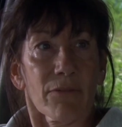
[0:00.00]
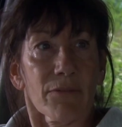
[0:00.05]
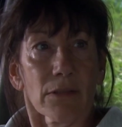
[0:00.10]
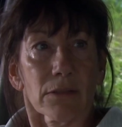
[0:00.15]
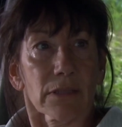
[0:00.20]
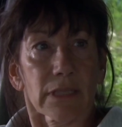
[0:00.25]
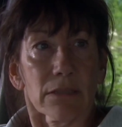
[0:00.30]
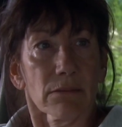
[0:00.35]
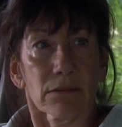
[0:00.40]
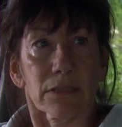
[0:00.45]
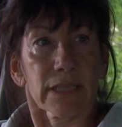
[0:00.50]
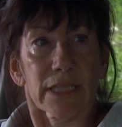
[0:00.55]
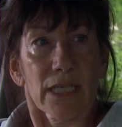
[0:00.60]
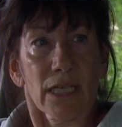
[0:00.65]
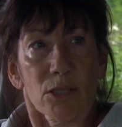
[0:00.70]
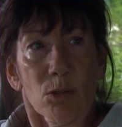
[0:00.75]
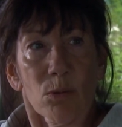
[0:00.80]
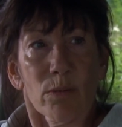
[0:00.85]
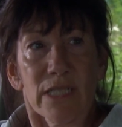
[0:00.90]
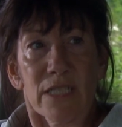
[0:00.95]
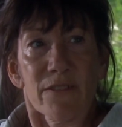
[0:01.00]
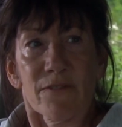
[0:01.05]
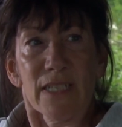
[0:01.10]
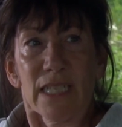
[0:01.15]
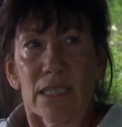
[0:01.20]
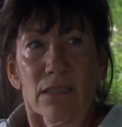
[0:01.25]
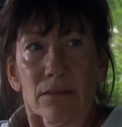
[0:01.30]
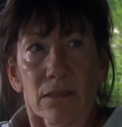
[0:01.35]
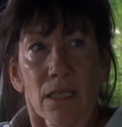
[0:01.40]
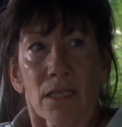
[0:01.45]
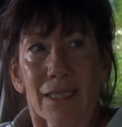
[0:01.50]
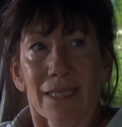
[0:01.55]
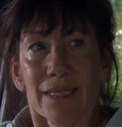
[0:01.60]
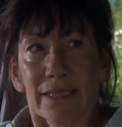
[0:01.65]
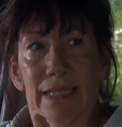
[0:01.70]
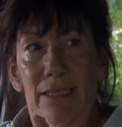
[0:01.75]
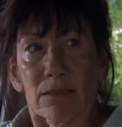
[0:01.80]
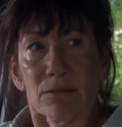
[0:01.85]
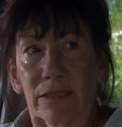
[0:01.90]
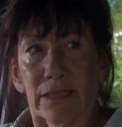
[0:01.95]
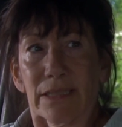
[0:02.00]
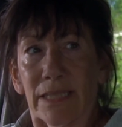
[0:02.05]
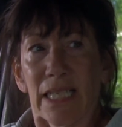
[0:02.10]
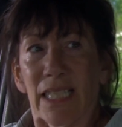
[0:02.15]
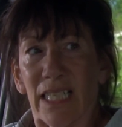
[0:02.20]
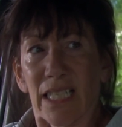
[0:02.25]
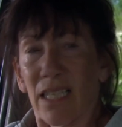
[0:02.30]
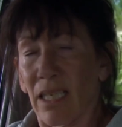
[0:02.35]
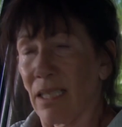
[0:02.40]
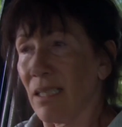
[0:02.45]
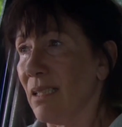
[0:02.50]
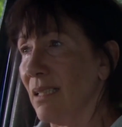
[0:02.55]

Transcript: I felt guilty. I always feel guilty.